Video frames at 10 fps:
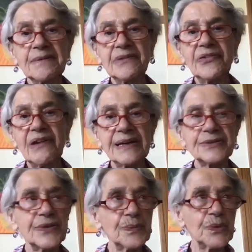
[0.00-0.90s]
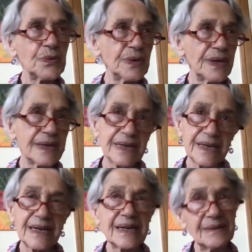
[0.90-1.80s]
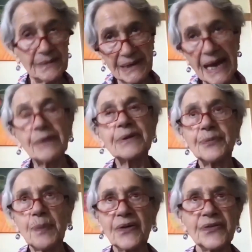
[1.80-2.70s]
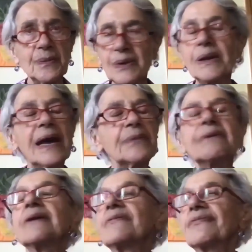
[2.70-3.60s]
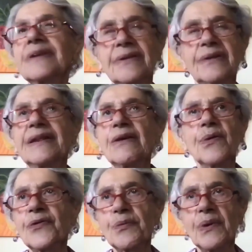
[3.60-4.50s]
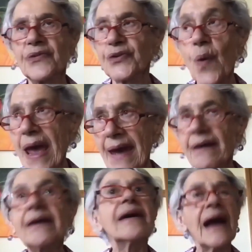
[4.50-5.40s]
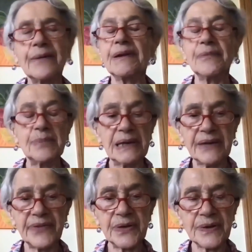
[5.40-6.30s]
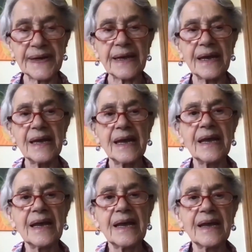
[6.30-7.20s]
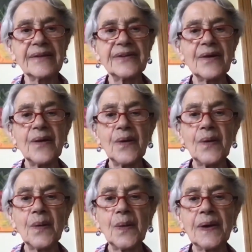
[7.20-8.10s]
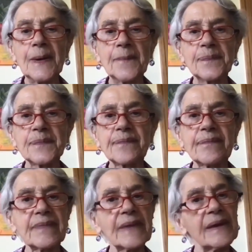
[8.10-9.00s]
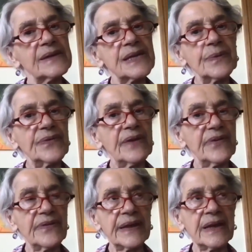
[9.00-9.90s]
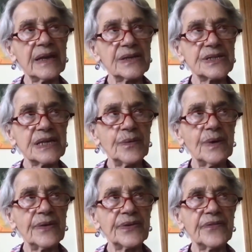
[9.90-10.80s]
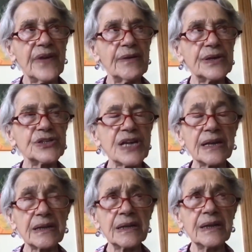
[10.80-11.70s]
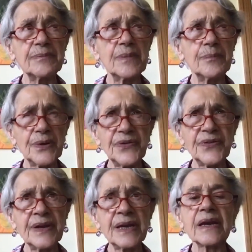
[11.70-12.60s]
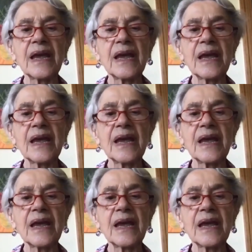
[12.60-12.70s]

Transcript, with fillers: we'll fly to the moon, well, now it's possible, but I would have, you know, the earth was square, I would have believed her. So she was everything. She was a very gentle person.